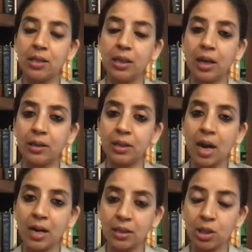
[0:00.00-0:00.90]
under
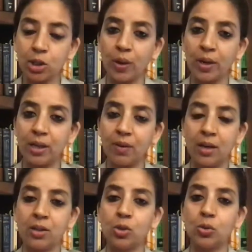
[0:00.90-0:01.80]
Article
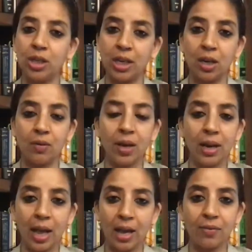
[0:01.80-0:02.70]
21, to take away
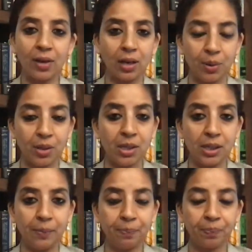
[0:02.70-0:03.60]
life and liberty,